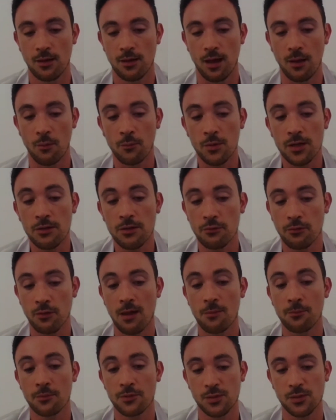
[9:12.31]
And we were
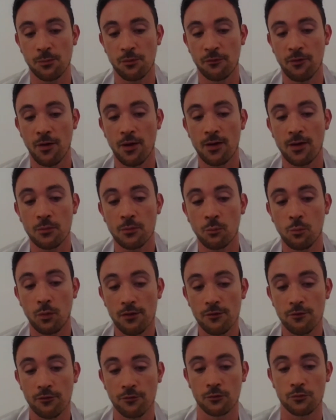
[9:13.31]
able to provide them
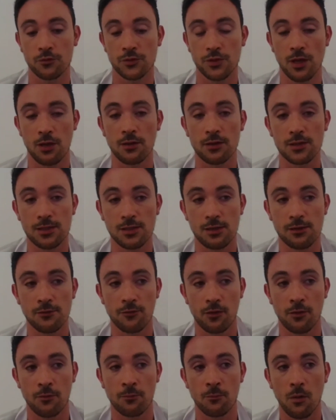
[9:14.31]
with alternative
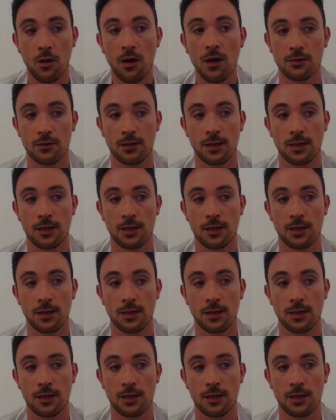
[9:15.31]
work.